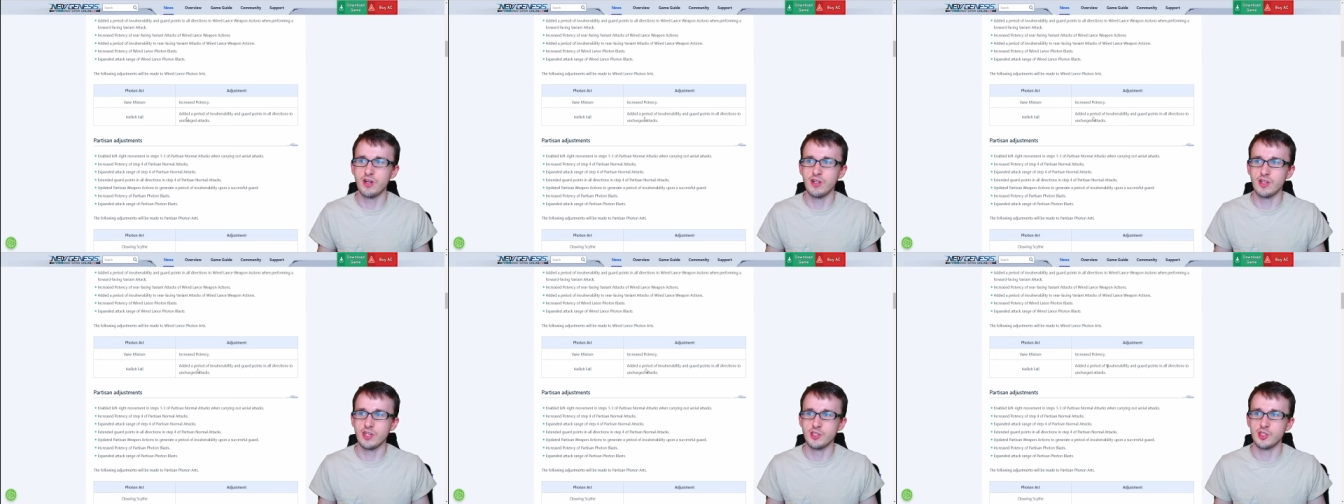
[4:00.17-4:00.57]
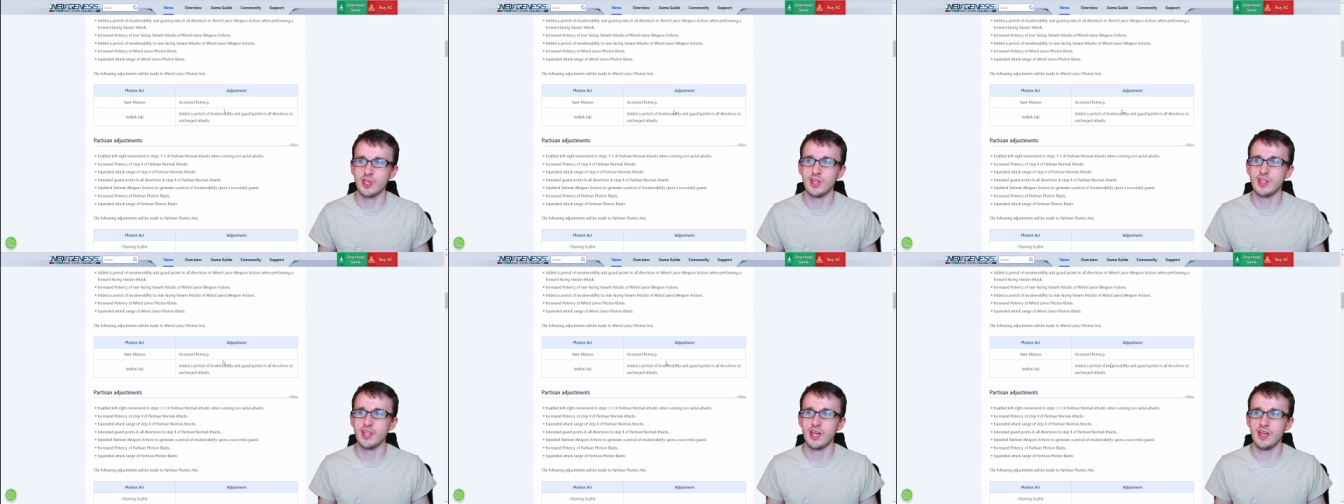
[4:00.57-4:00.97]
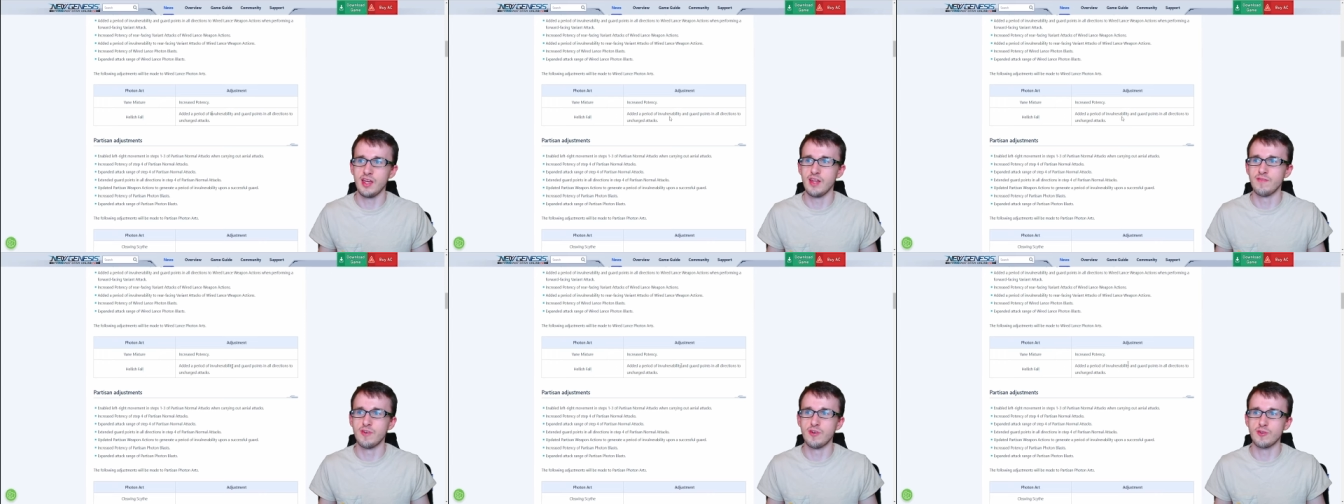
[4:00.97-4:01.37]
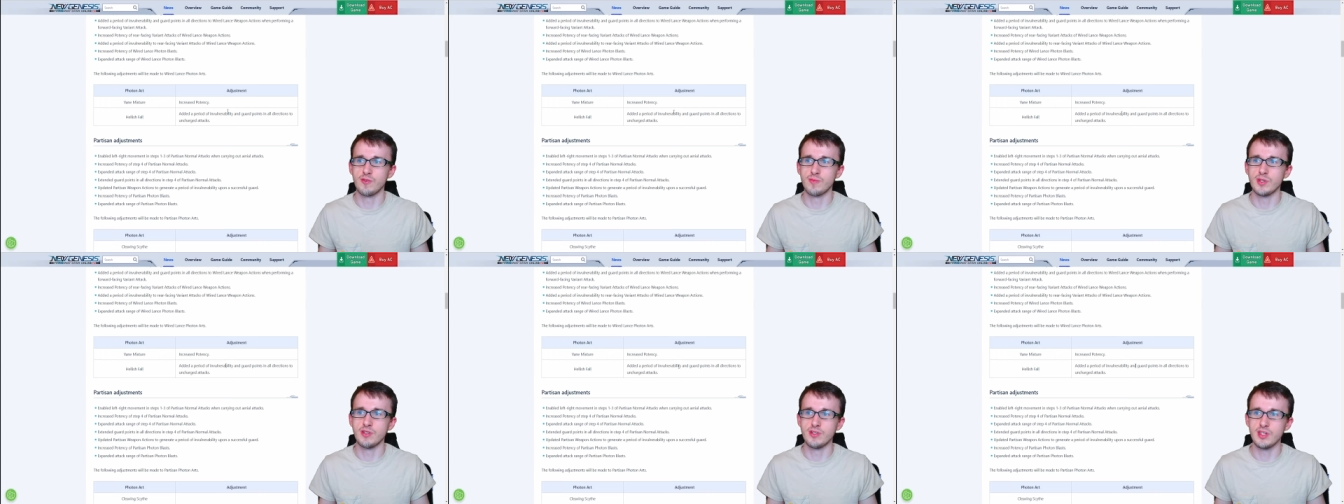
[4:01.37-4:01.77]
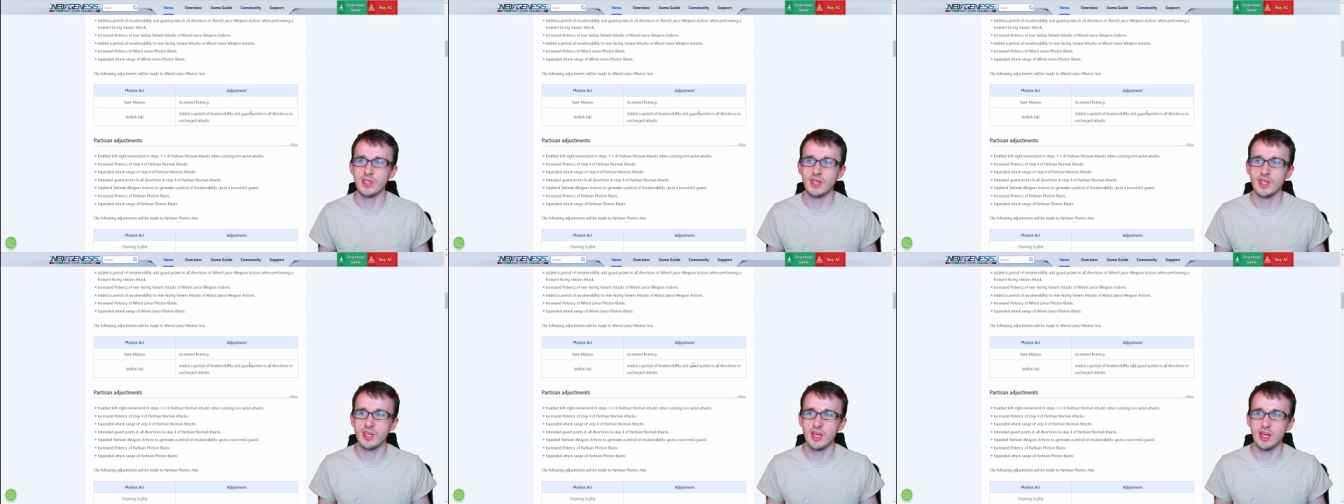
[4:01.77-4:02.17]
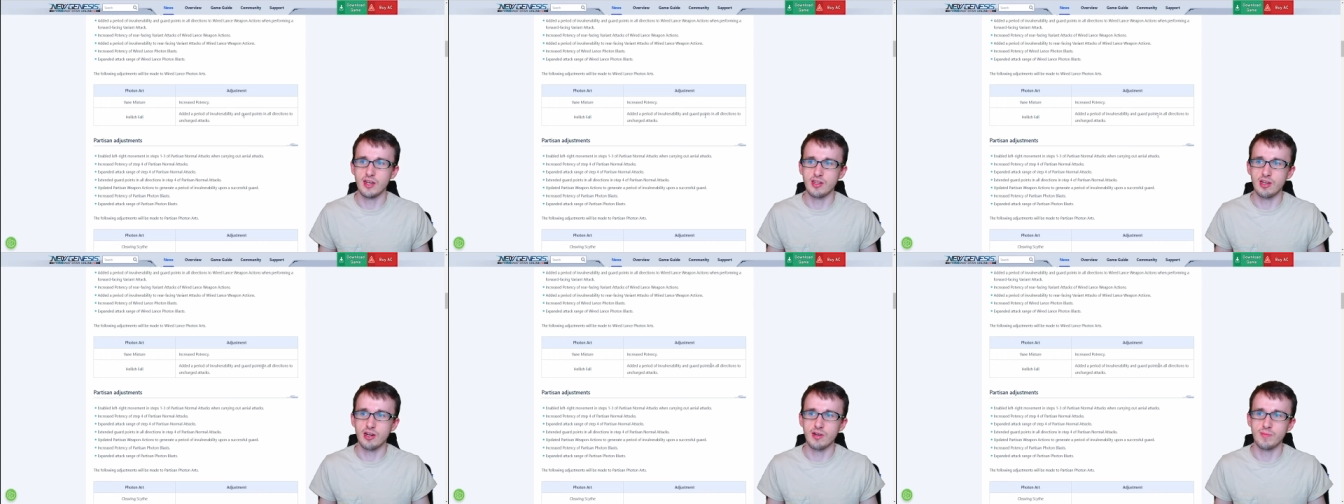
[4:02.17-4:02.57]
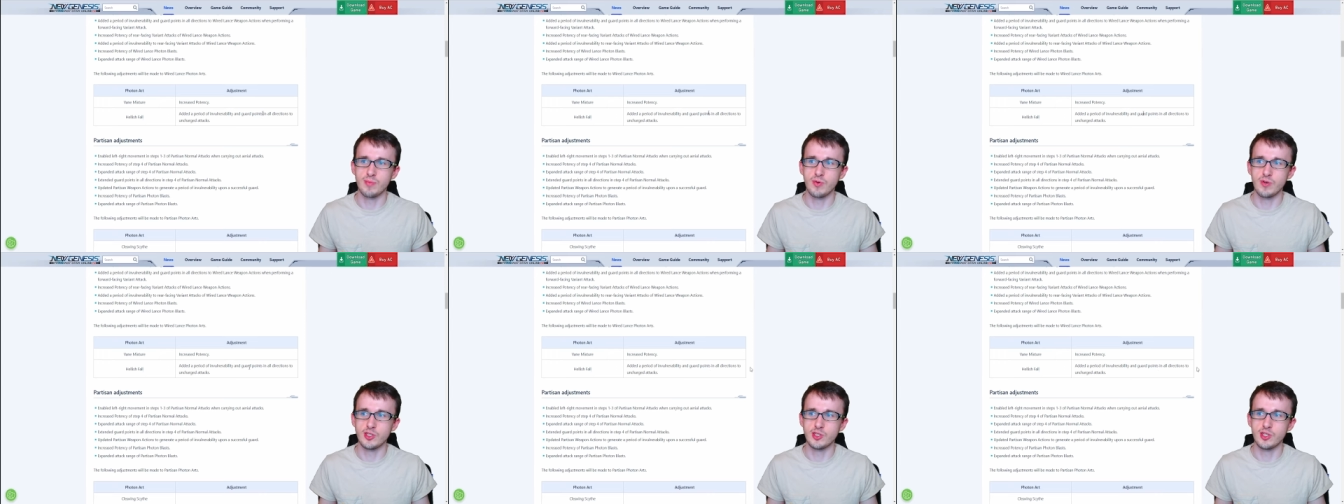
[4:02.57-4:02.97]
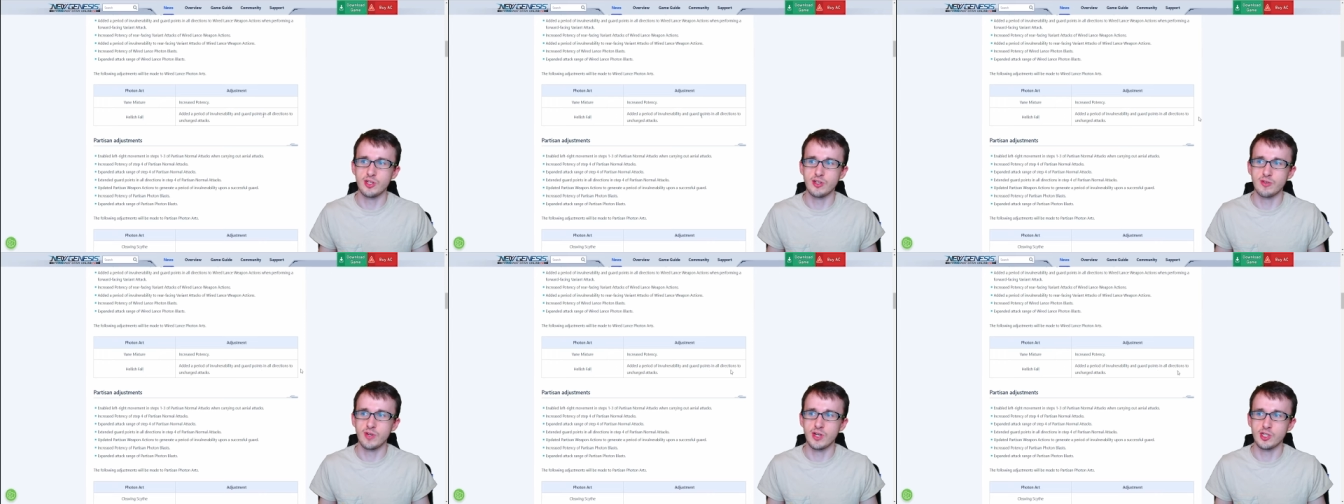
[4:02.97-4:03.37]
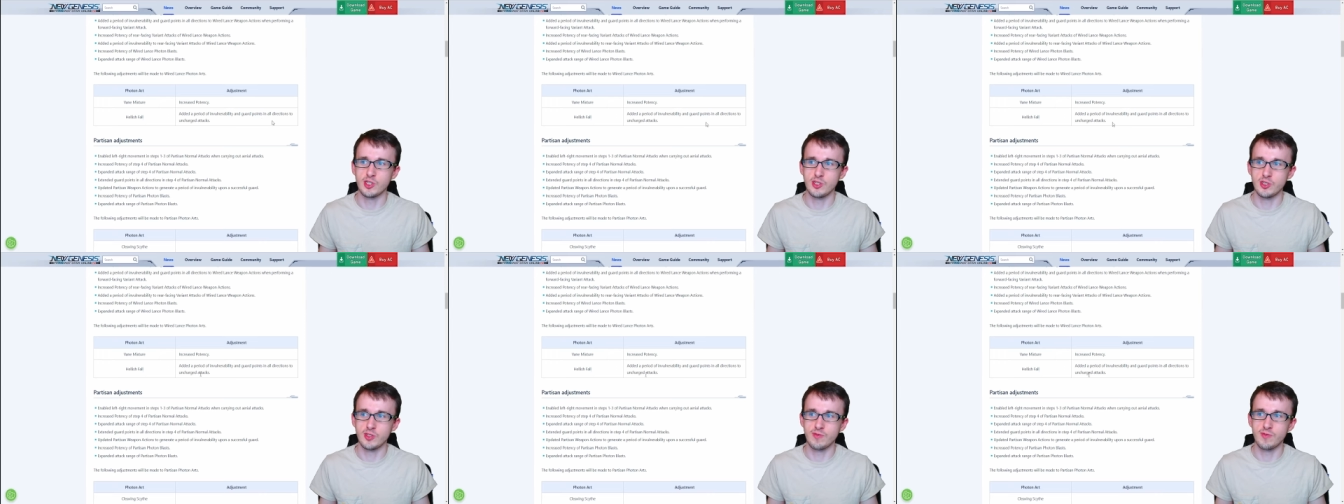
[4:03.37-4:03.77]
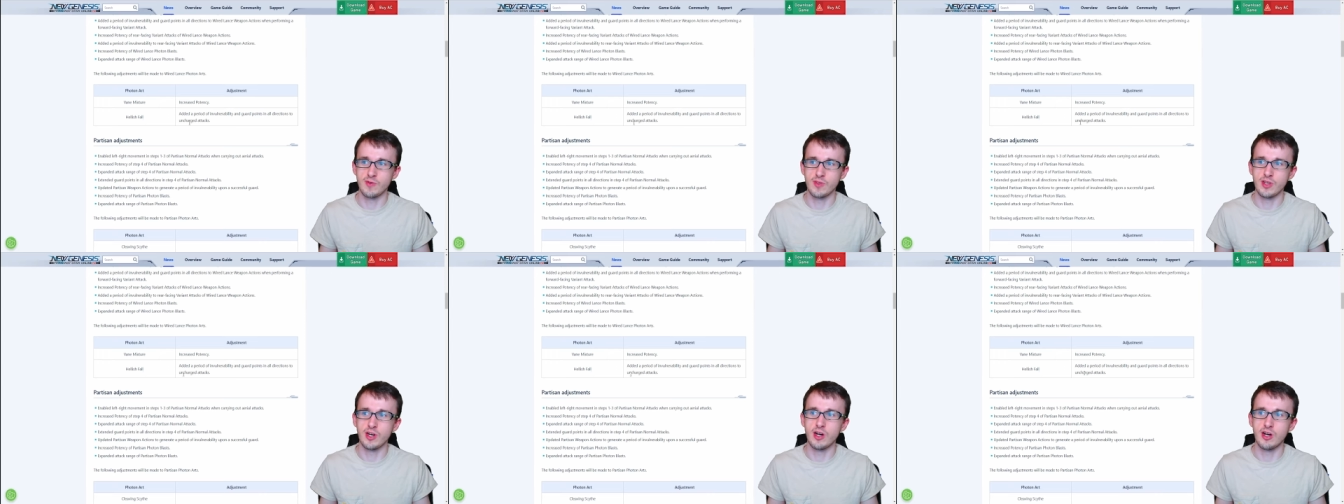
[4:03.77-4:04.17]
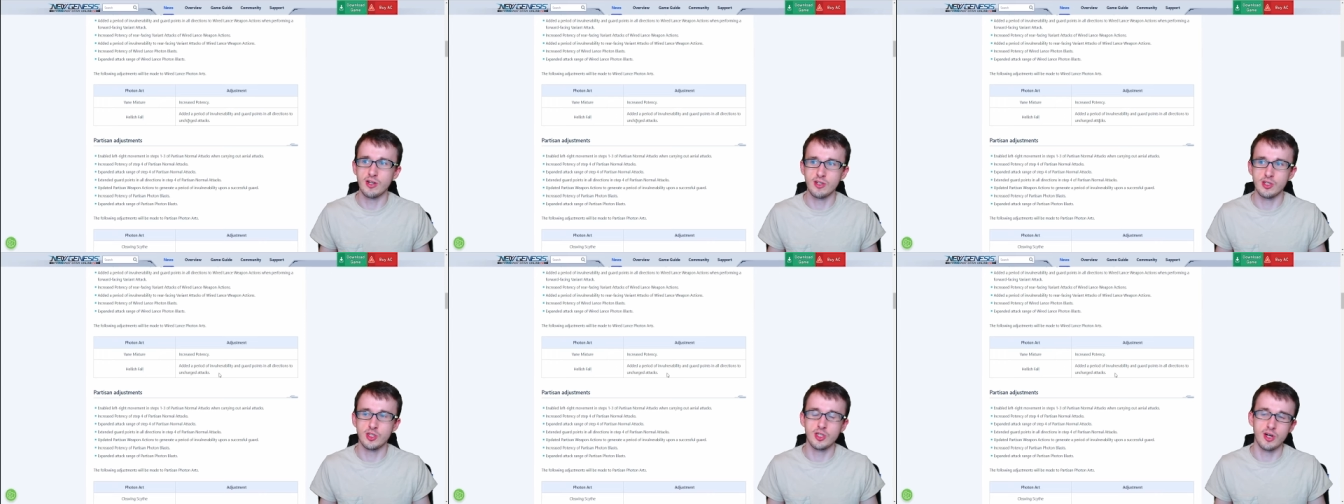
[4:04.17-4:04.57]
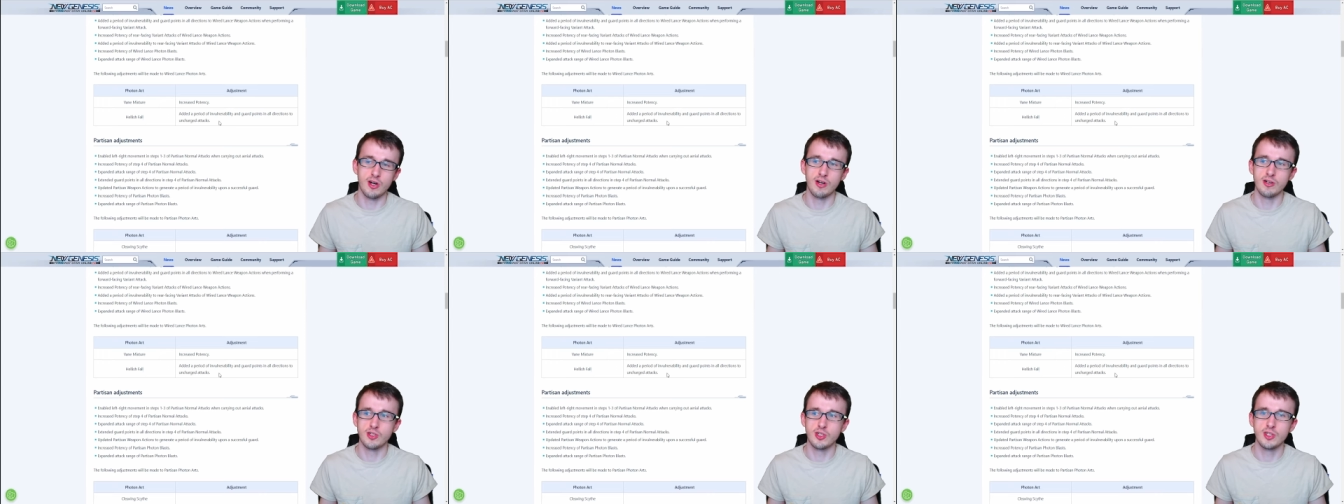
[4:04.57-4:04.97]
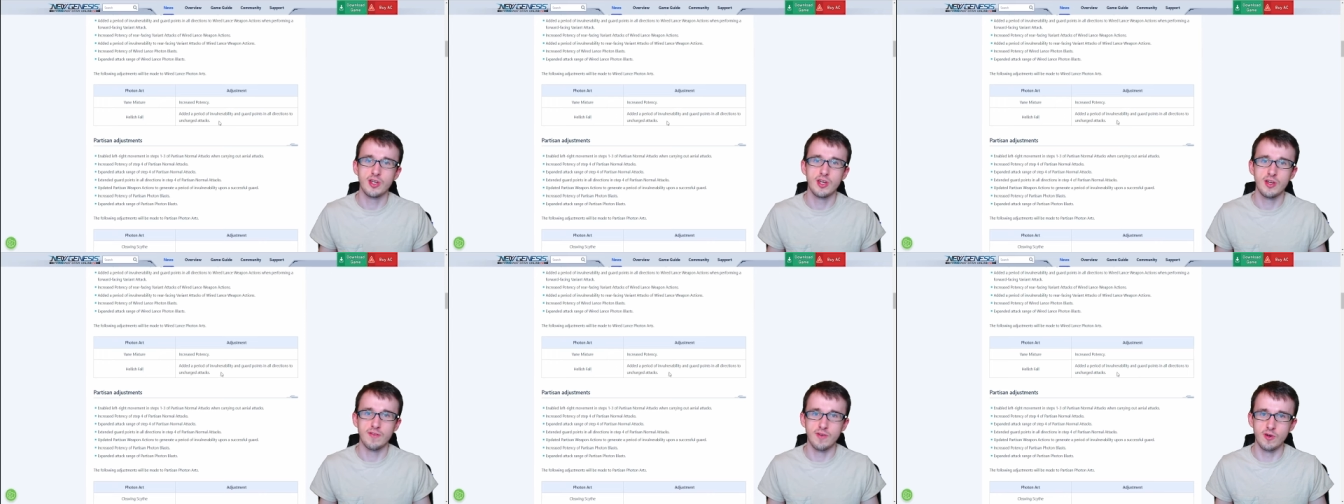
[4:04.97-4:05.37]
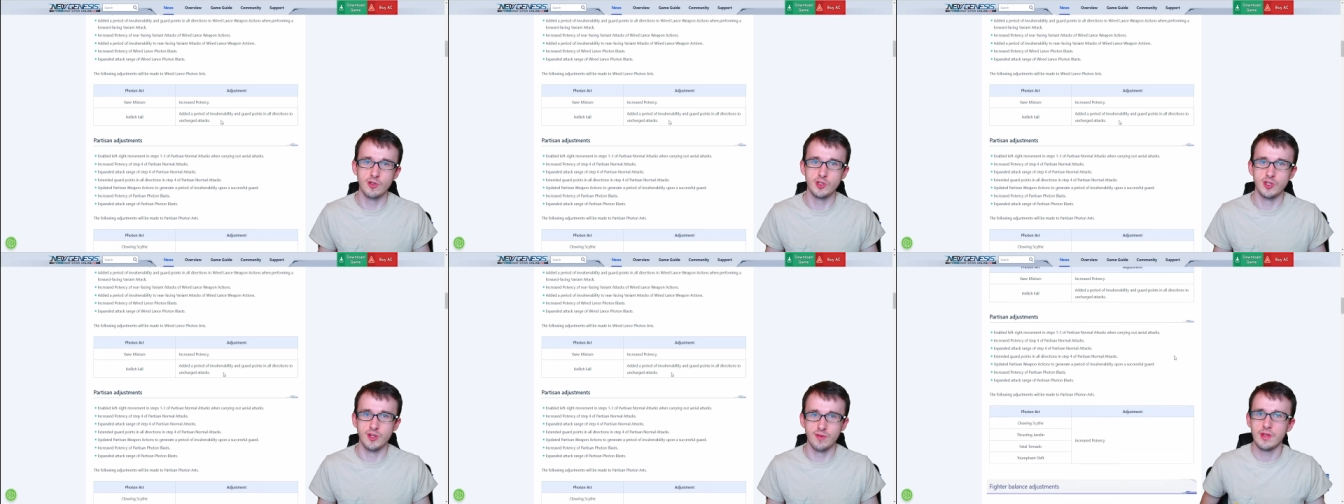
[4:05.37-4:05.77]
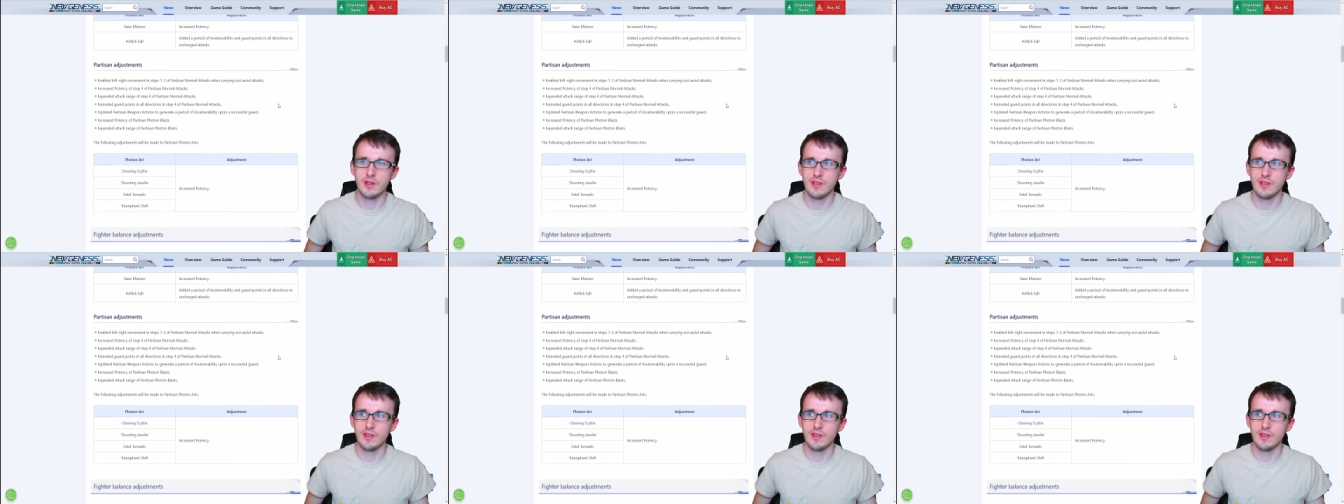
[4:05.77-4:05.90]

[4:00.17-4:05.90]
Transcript: is getting that invulnerability and guard points in all directions for the uncharged version.